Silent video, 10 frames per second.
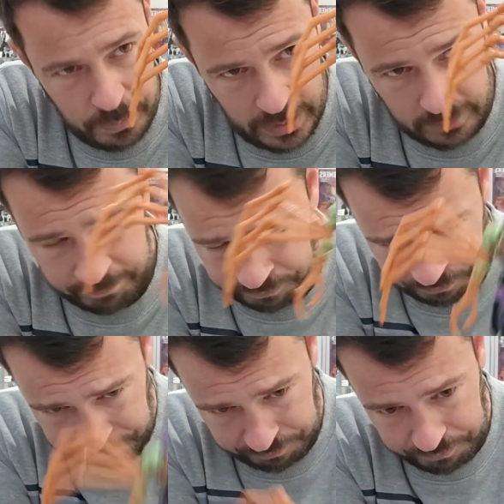or something
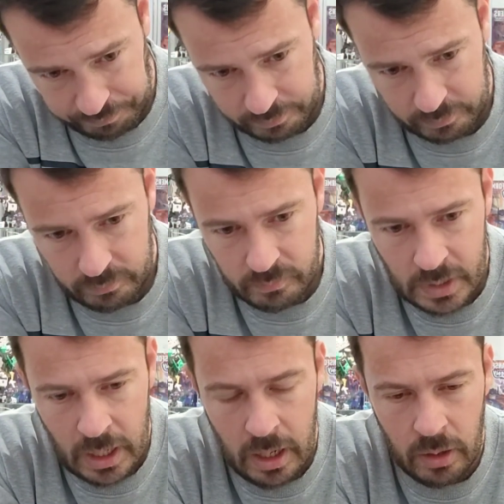
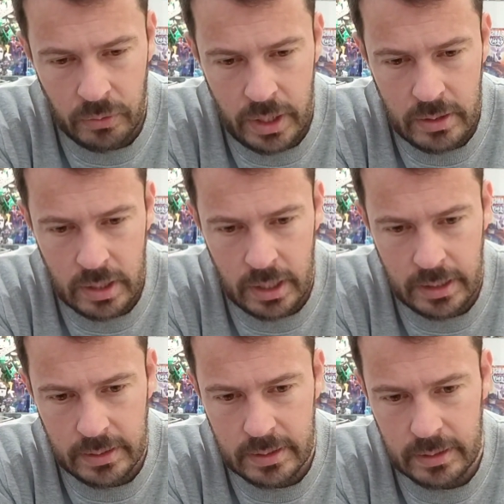along those
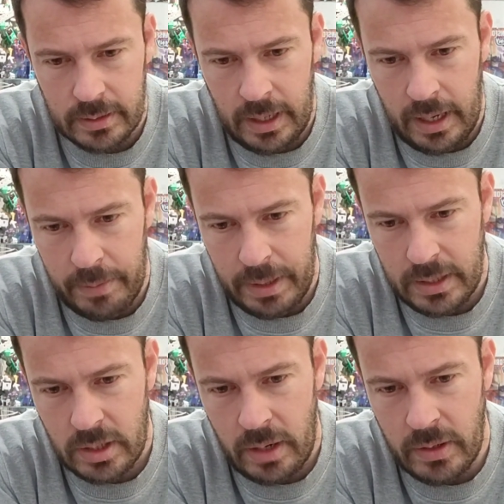lines, and
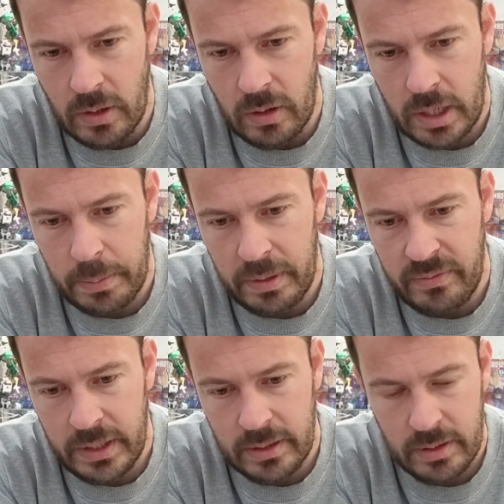it's only got a couple of
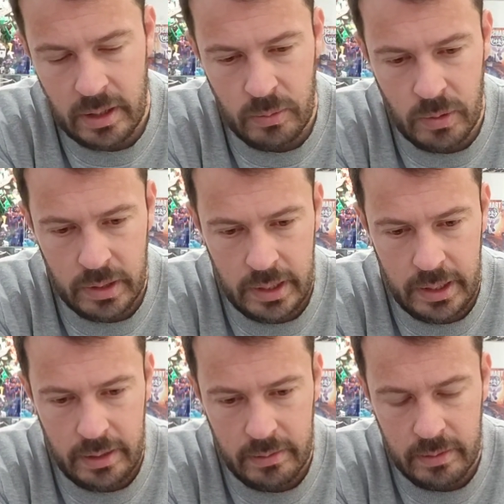figures that I want in
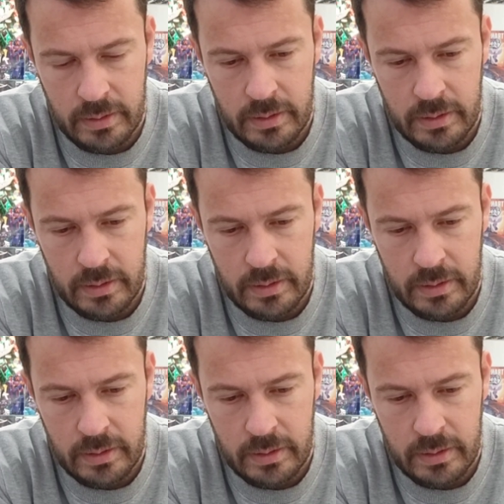it,